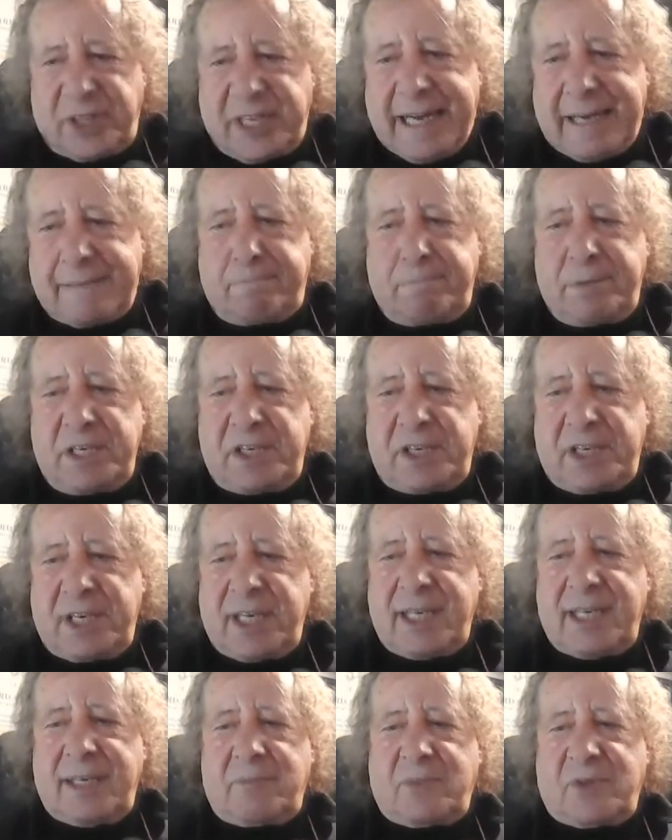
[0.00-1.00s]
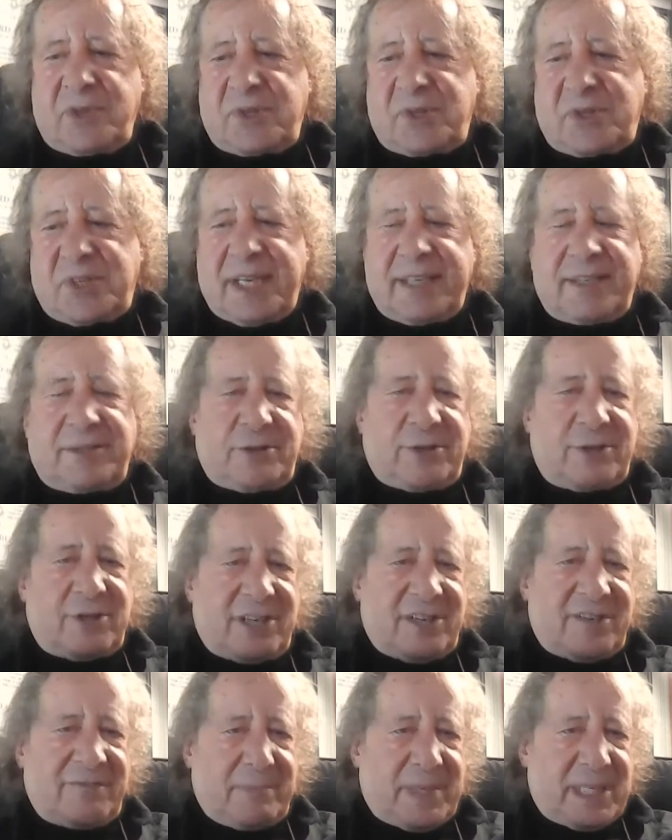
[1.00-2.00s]
that became the center
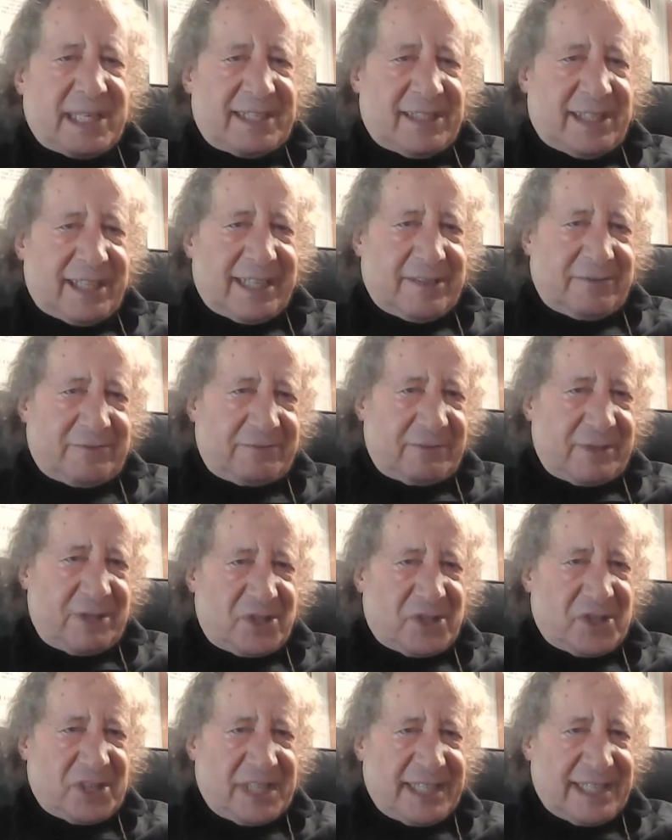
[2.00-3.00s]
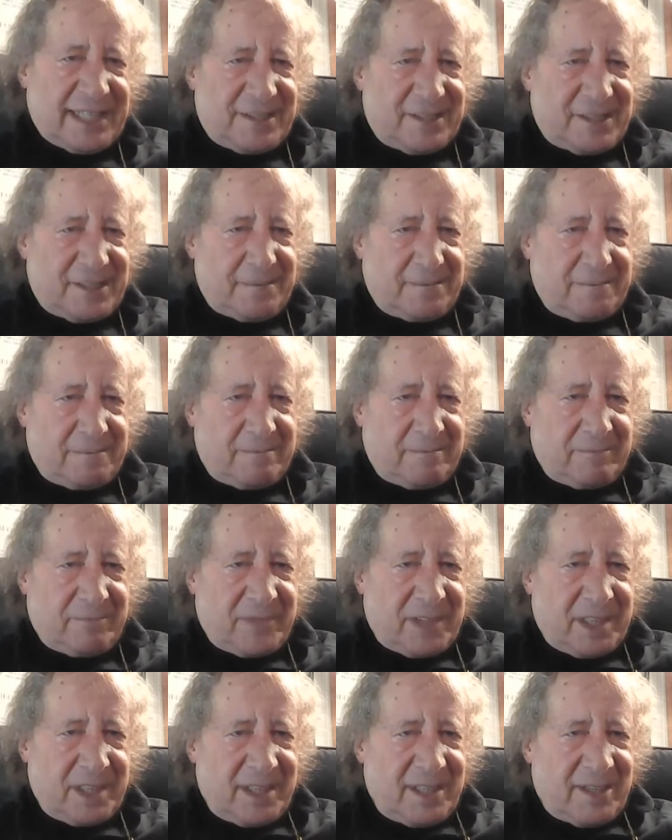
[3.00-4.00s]
of my life, science,
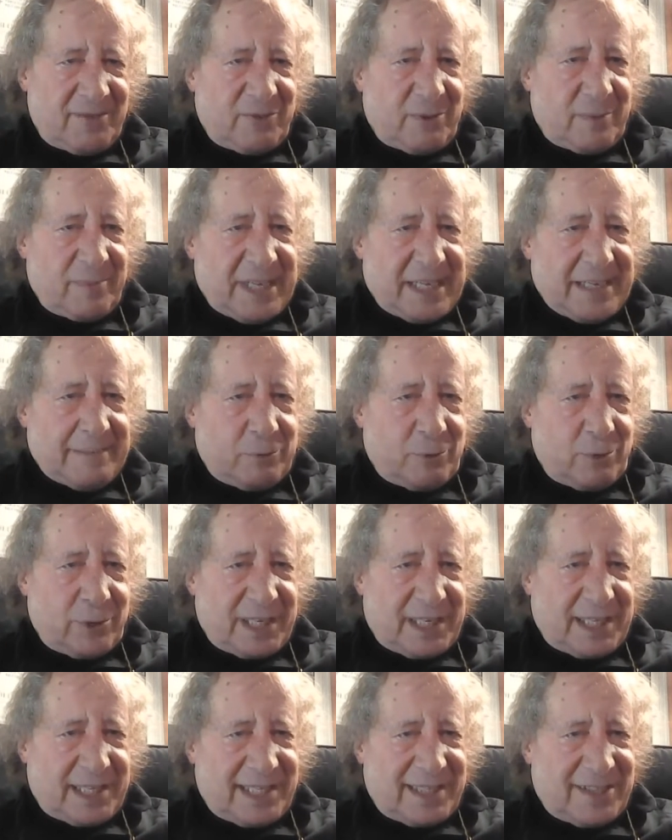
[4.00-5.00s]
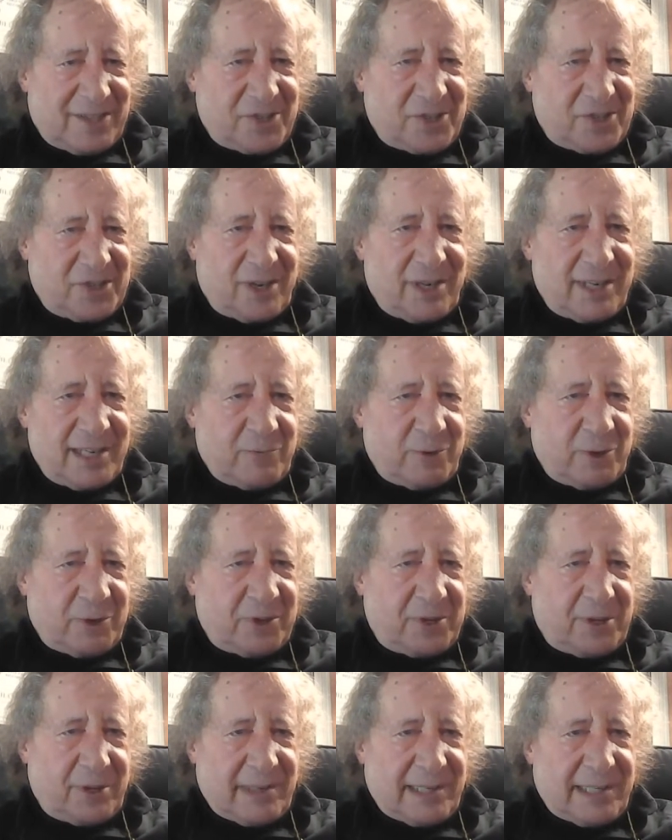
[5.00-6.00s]
from that point on, starting with
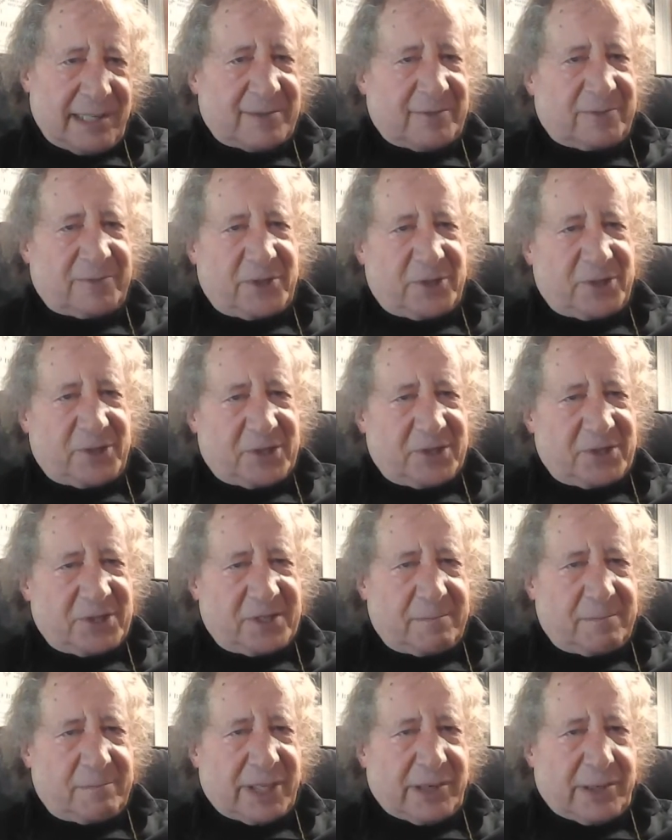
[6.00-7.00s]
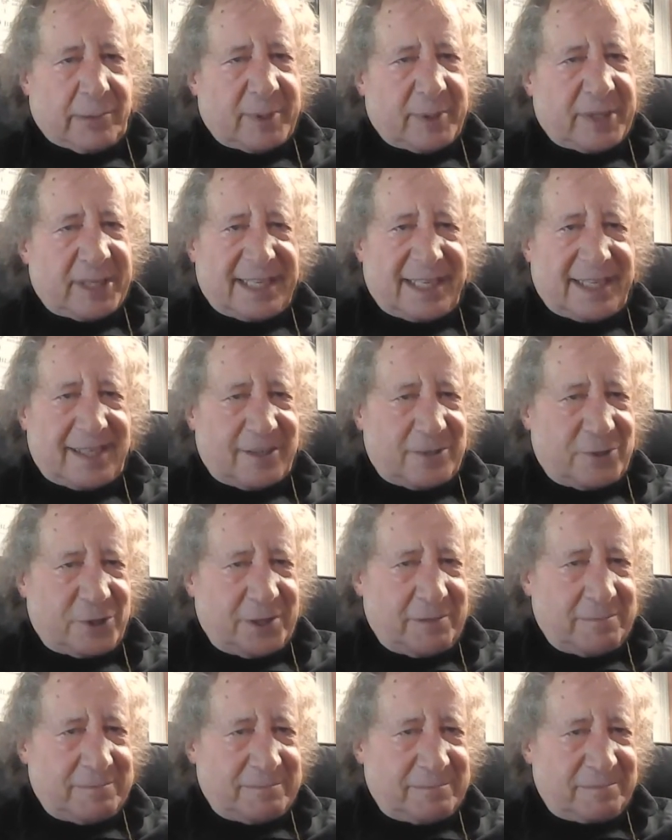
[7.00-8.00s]
theoretical physics and microbiology.
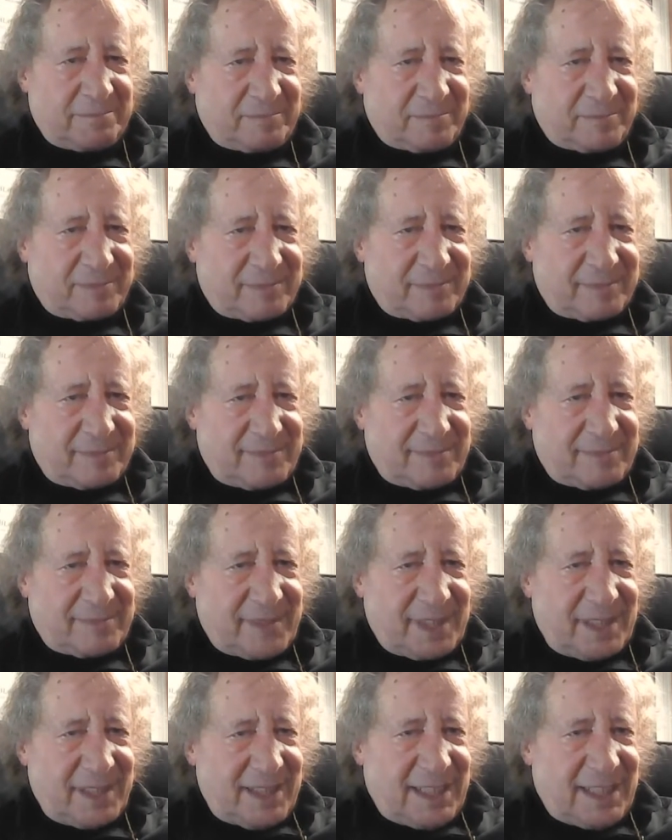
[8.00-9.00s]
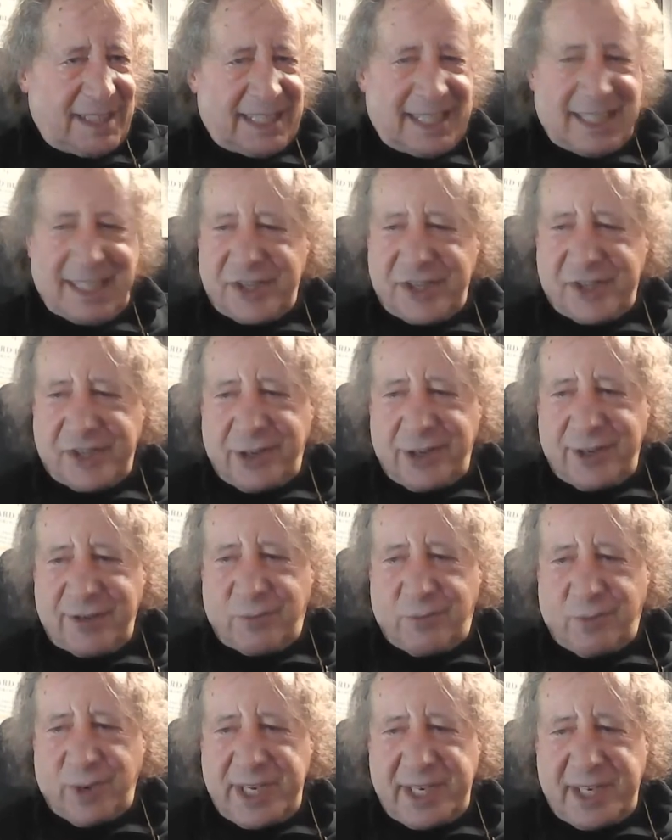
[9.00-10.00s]
And I started
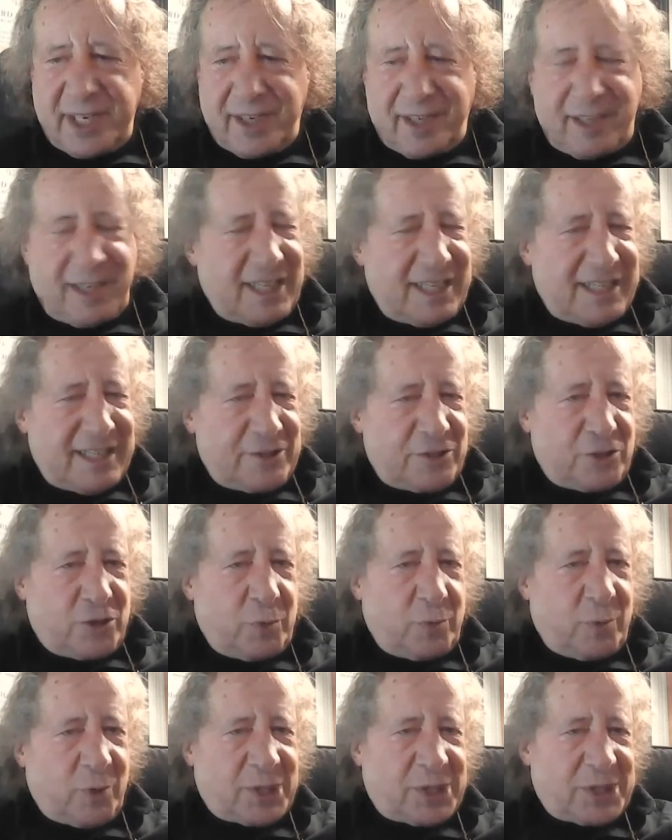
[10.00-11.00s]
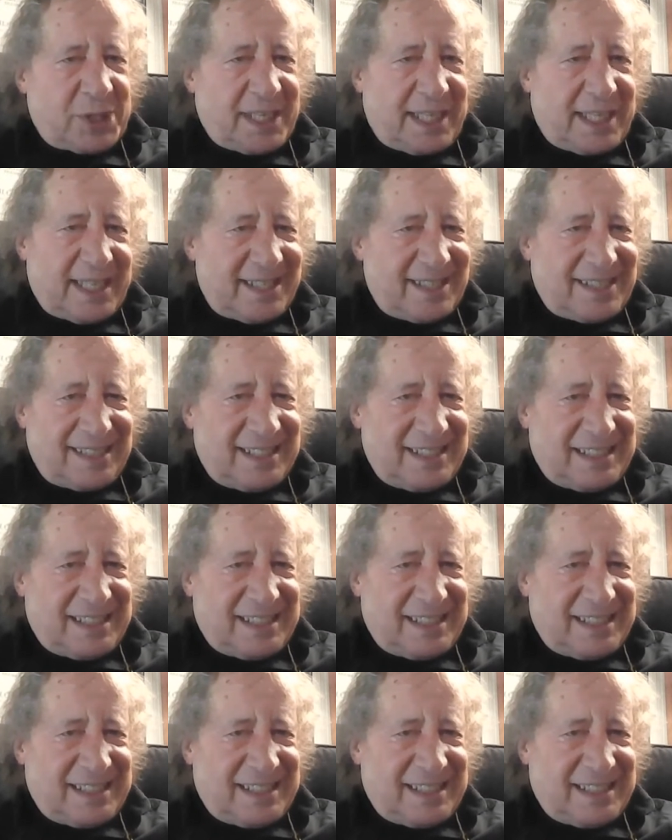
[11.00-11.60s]
reading 2 books a day.